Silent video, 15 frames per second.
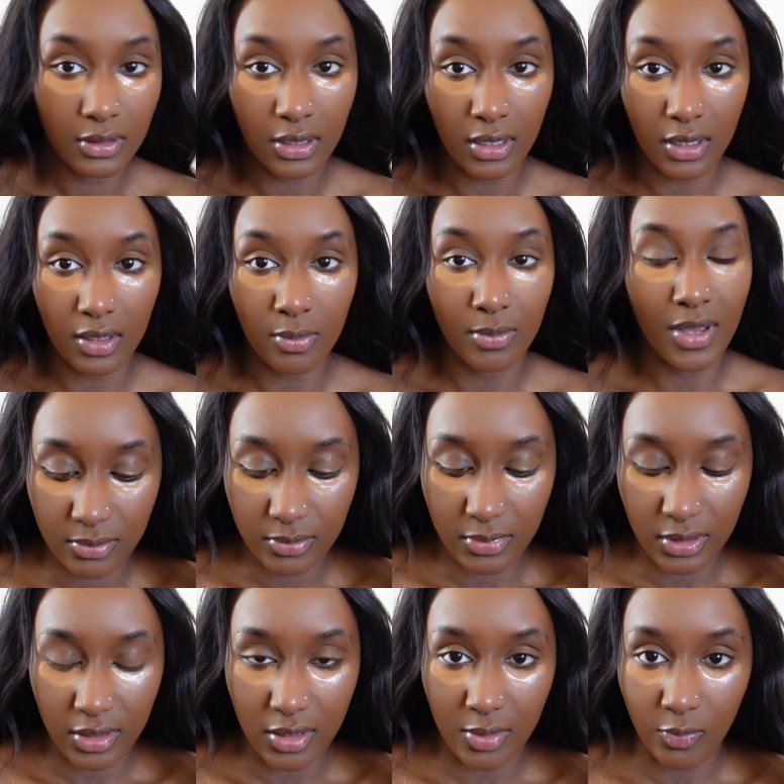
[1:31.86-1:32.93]

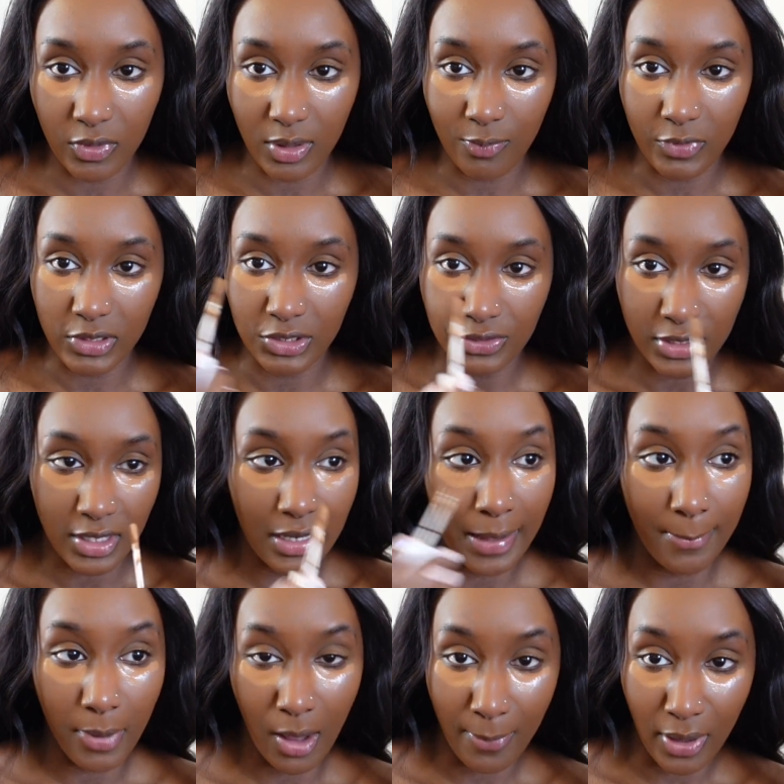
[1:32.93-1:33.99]
When I'm really trying to like
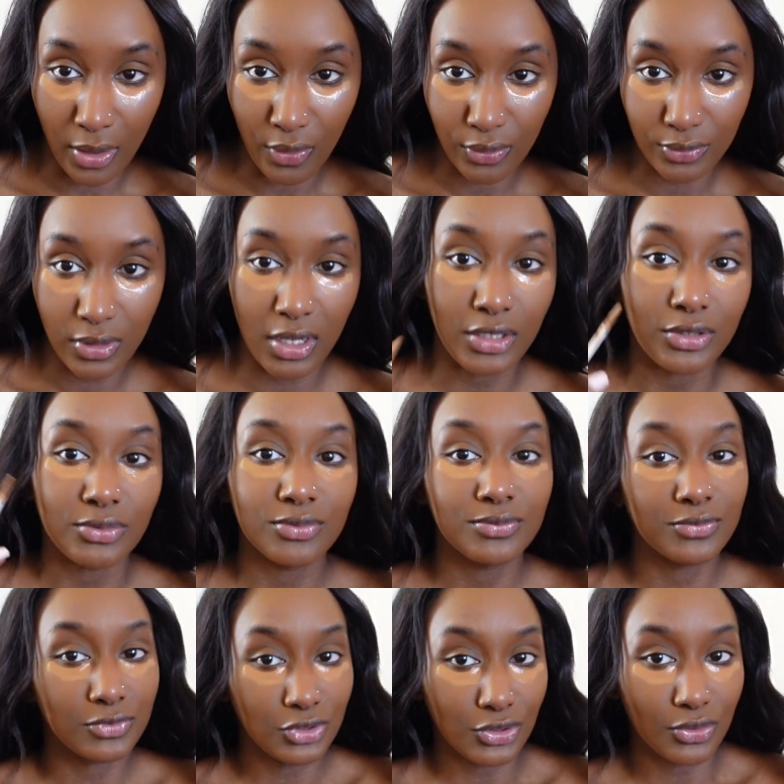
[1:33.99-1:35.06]
pop out, I'll
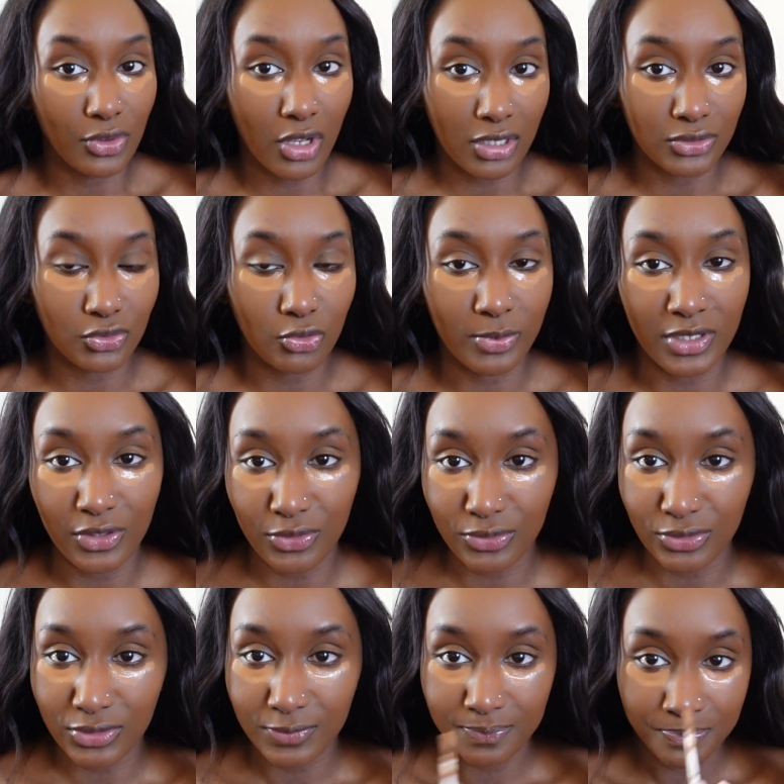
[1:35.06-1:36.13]
contour my
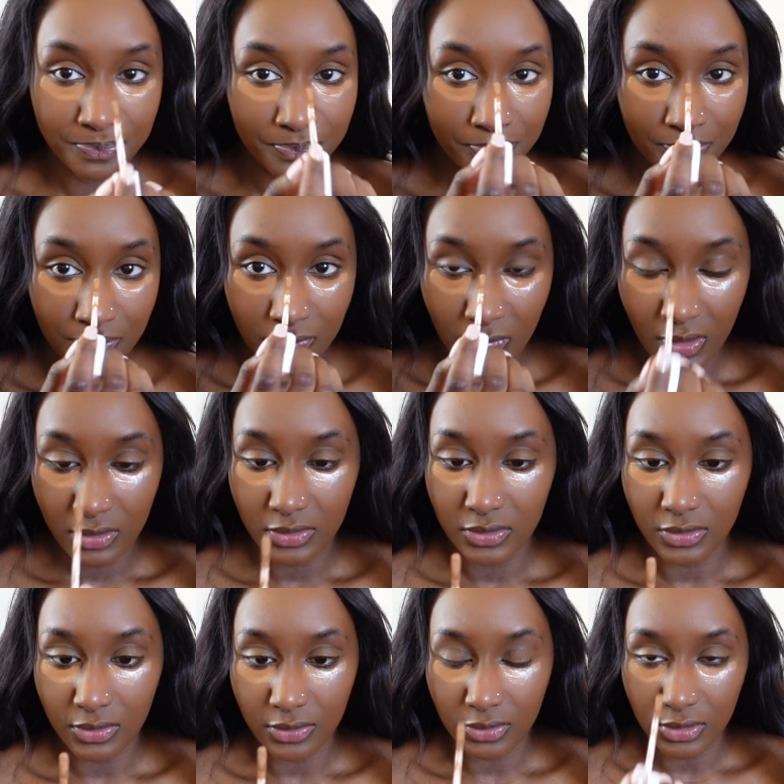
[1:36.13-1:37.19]
nose.
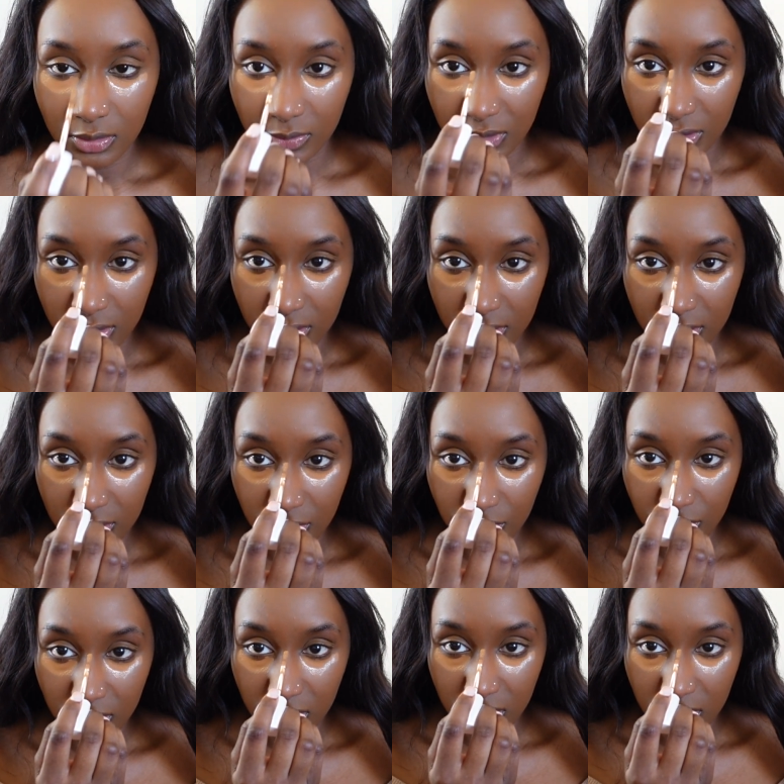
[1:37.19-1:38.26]
So let me just
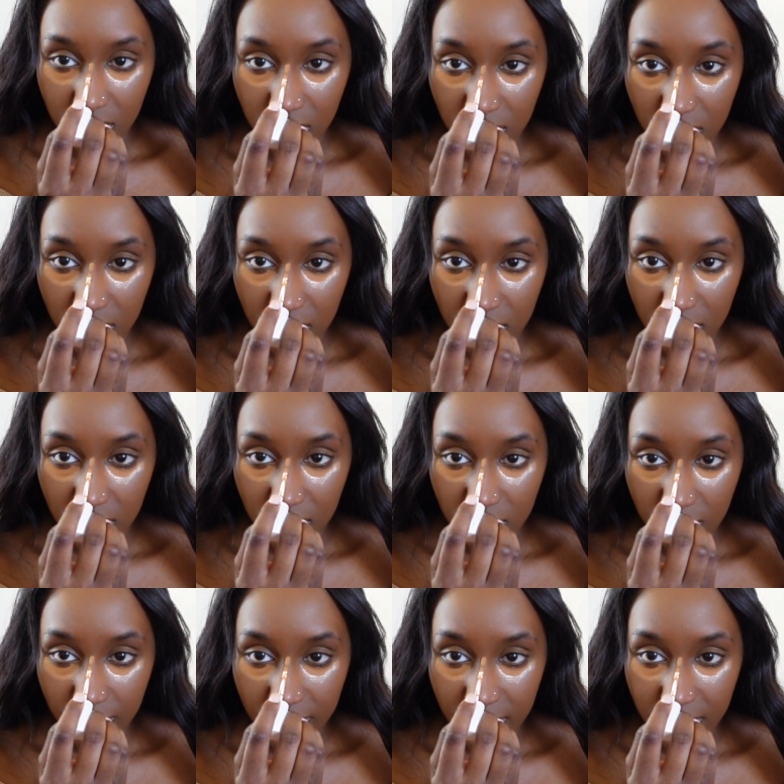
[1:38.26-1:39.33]
do a little
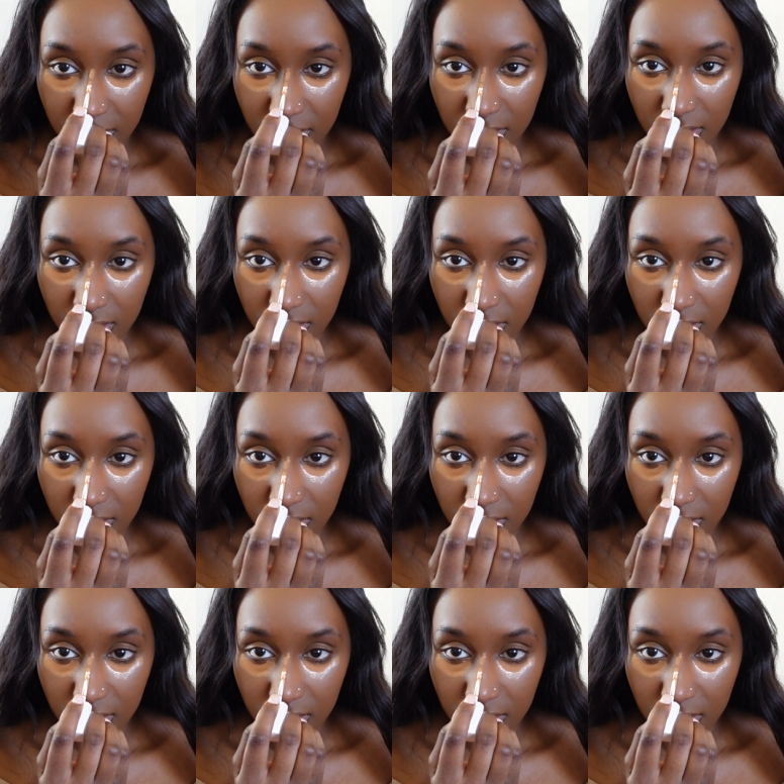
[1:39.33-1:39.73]
bit,